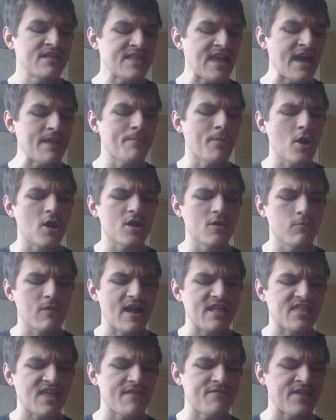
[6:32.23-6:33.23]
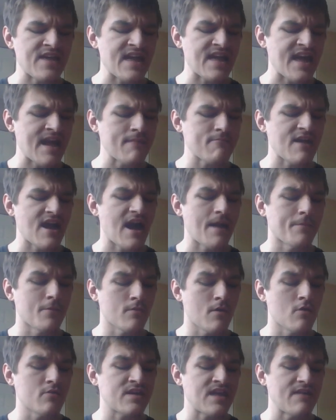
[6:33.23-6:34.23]
Then Parker Reshoff, he came down pit
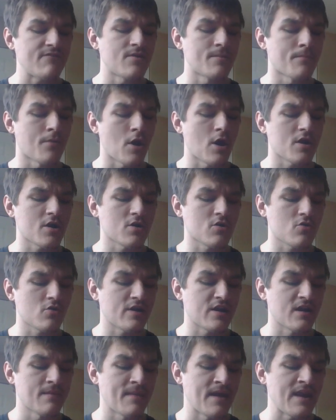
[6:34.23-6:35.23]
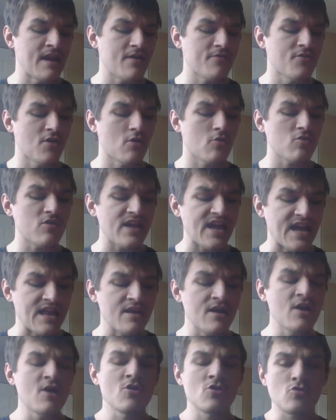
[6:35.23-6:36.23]
road, giving Parker Kligerman the
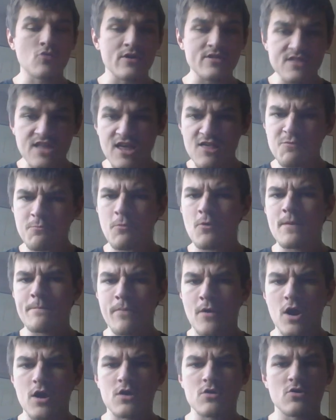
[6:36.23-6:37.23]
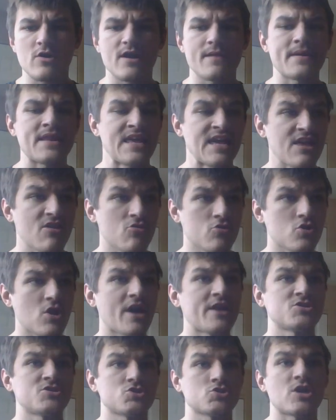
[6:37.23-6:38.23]
lead. So at this point, Parker Kligerman, he's
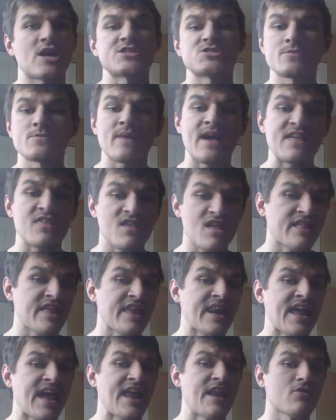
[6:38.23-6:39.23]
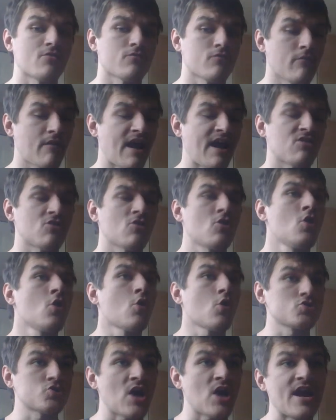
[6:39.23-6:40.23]
trying to stretch it basically to the end of the race,
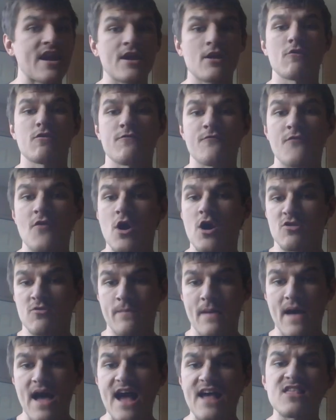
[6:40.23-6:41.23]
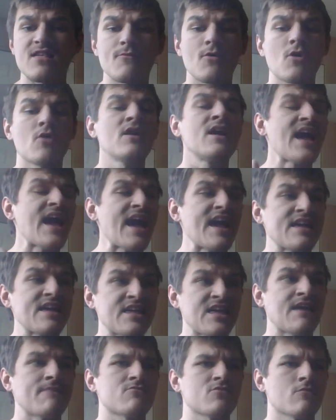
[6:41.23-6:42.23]
or trying to go as far as possible and
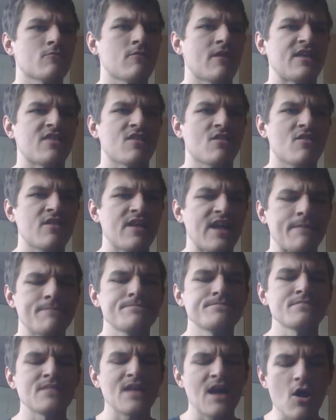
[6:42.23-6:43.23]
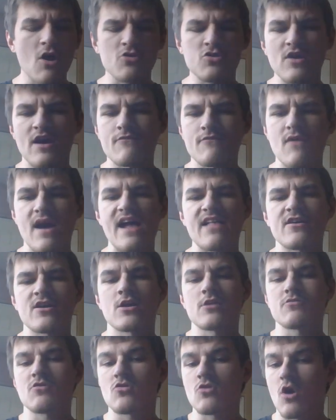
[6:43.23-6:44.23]
keep the race lead. Also, you have Riley
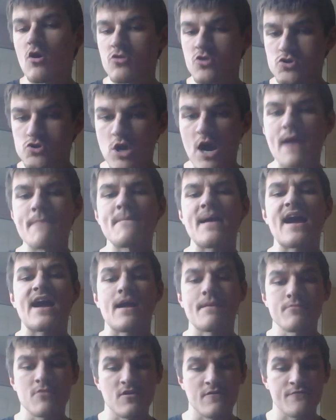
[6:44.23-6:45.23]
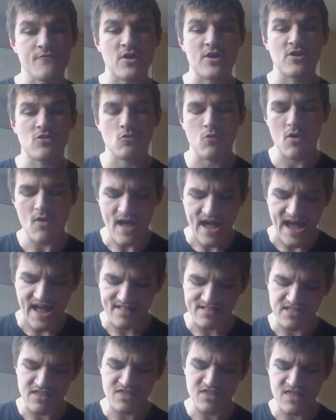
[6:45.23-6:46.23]
Hurst is also driving back up to the front as well
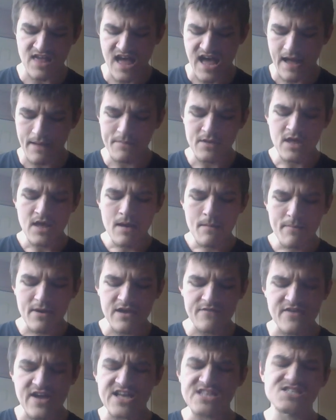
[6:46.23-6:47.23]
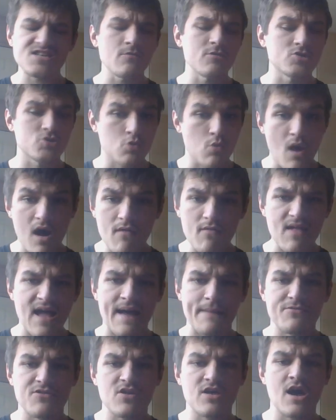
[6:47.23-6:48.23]
at this time. But eventually, with 12
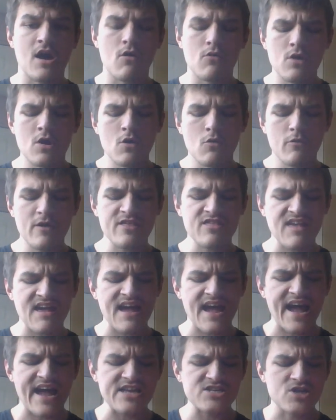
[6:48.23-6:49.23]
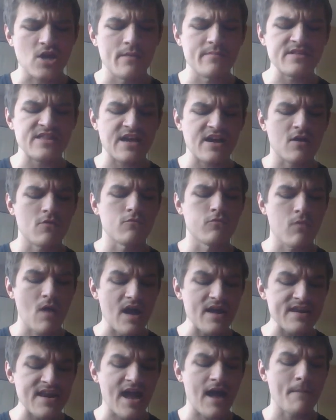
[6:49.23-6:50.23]
laps to go, we see AJ Allmendinger
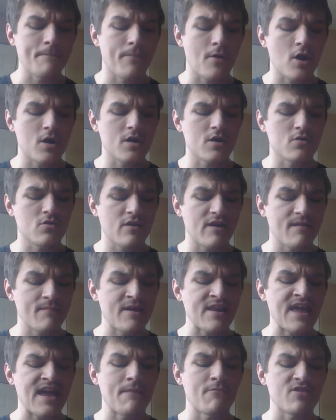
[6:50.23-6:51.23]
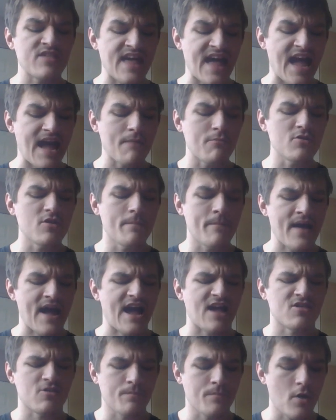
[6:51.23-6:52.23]
run down Parker Kligerman and was able to
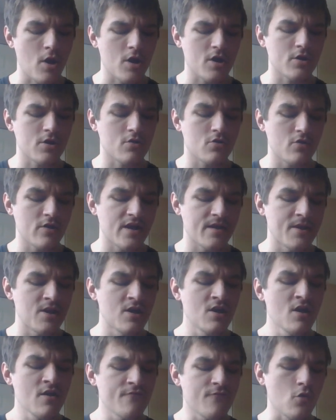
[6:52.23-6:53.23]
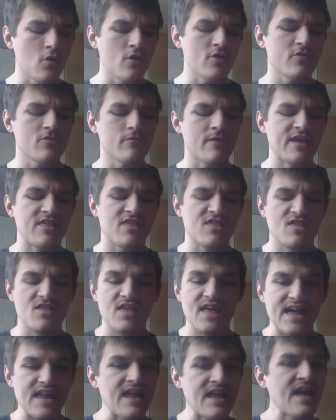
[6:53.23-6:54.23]
pass Parker Kligerman for the race
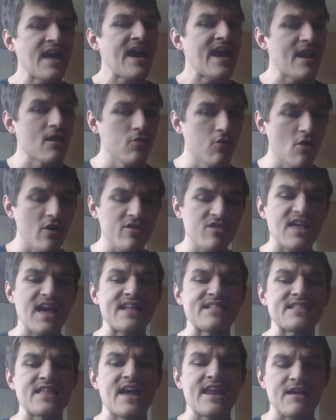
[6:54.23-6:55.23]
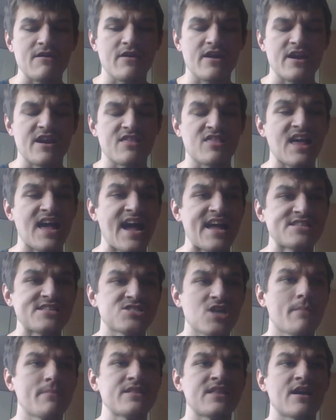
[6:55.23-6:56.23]
lead. And it looks like that you're going to see AJ
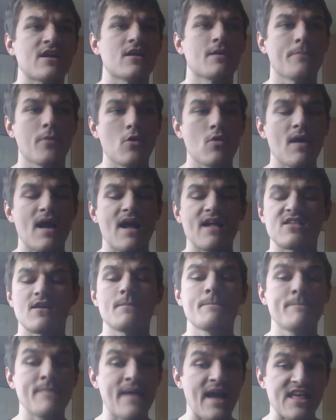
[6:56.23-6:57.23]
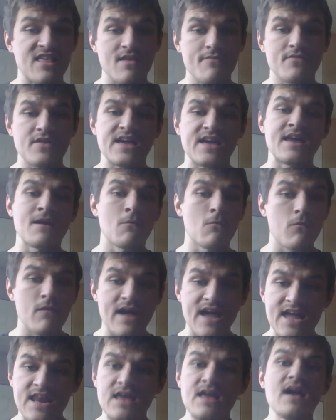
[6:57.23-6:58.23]
Allmendinger pull out a massive lead and
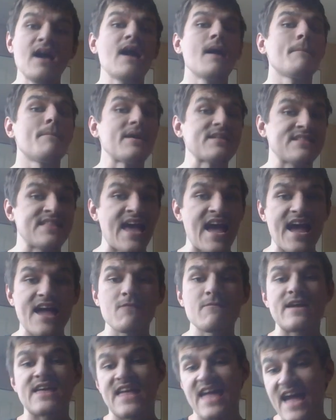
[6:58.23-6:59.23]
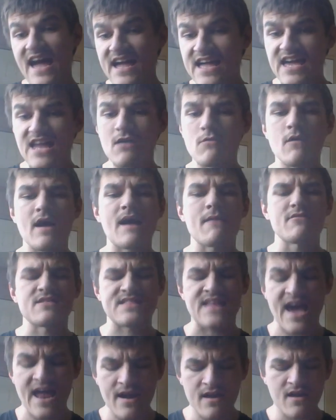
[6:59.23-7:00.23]
win. But then we can't get away
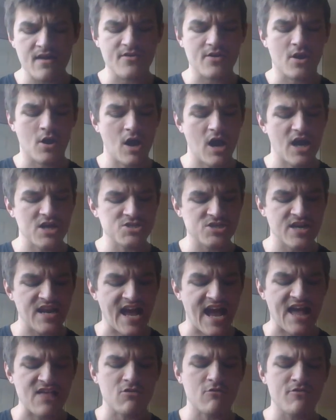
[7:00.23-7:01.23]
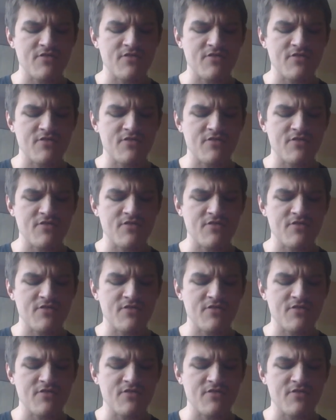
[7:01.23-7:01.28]
without another caution, as